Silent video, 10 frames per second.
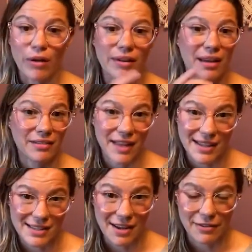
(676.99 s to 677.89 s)
none of
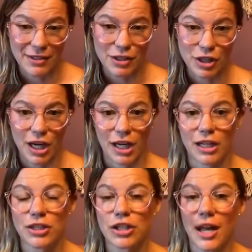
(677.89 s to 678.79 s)
that stuff has changed.